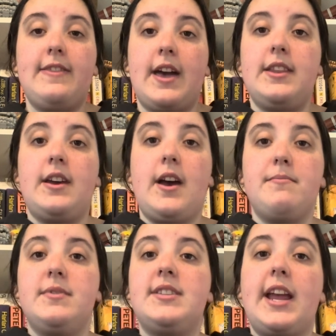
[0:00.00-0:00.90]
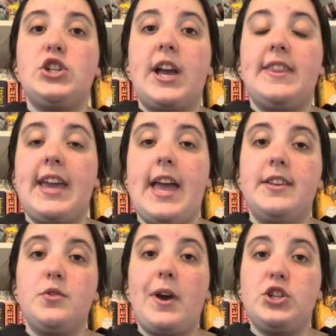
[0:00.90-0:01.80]
then staging at the
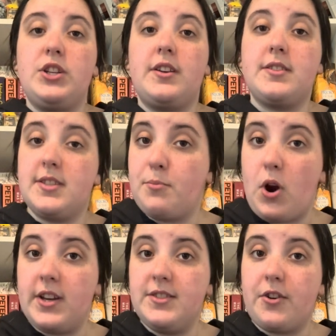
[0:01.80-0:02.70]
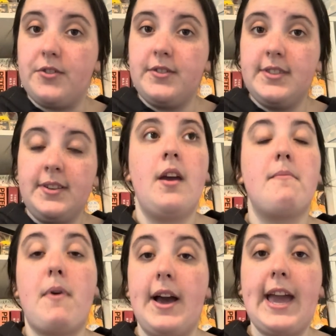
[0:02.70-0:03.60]
end where she does the surprise songs.
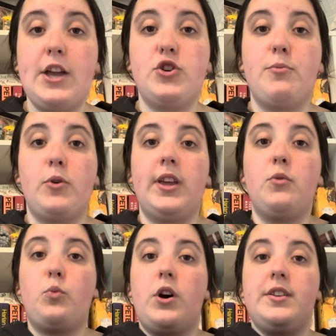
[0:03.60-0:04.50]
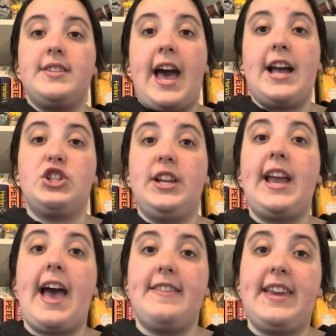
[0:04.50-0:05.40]
My entry point was actually
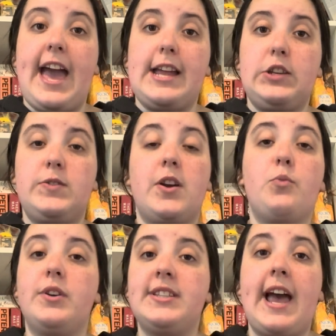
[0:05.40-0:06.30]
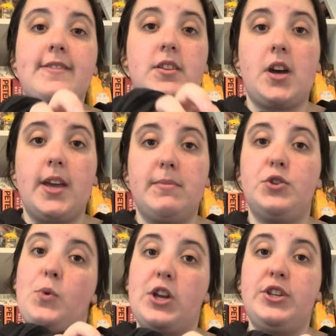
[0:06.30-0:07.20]
at the end, so it wasn't at the diamond
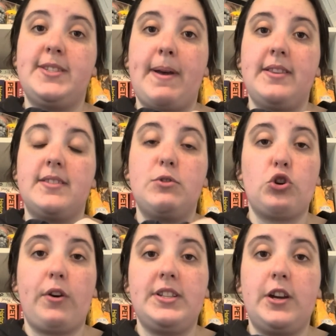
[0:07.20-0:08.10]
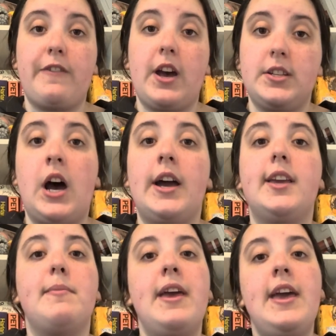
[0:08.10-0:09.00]
where she spends the majority of her
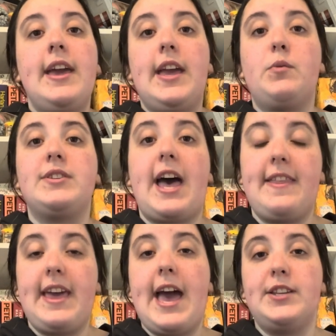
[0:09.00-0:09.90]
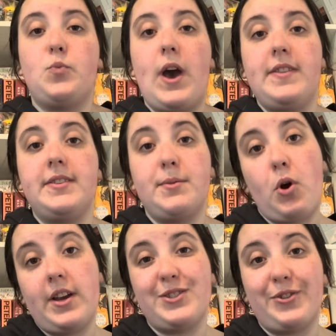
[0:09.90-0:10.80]
time, it was at the end where the
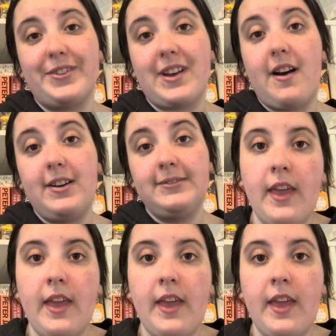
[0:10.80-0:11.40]
surprise songs are.